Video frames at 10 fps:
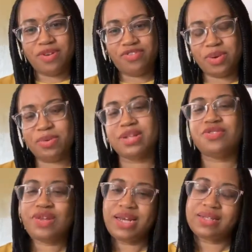from
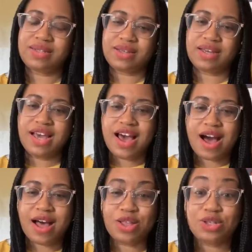breastfeeding into
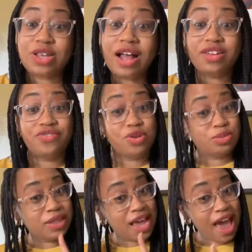the solid foods,
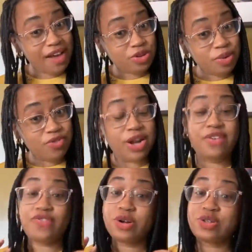but they have to be ready
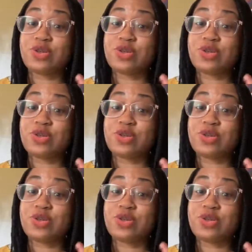first.